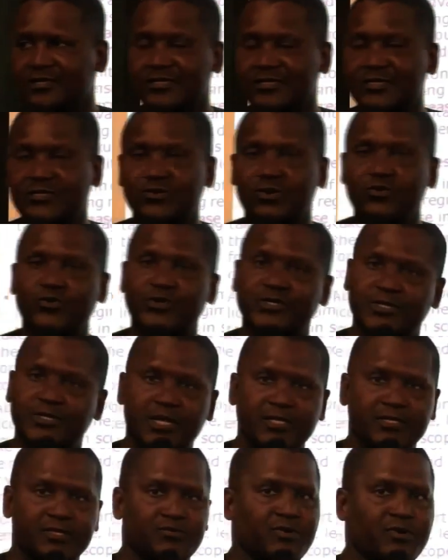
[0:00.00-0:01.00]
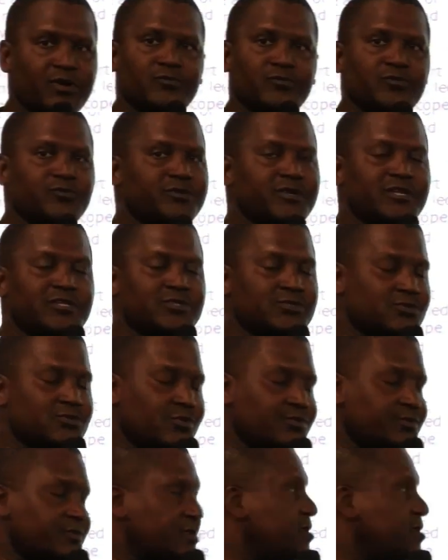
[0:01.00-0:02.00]
Since when we started, we have not really
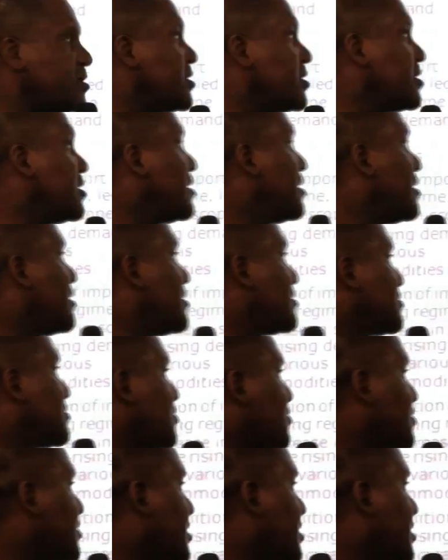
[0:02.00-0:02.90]
stopped. So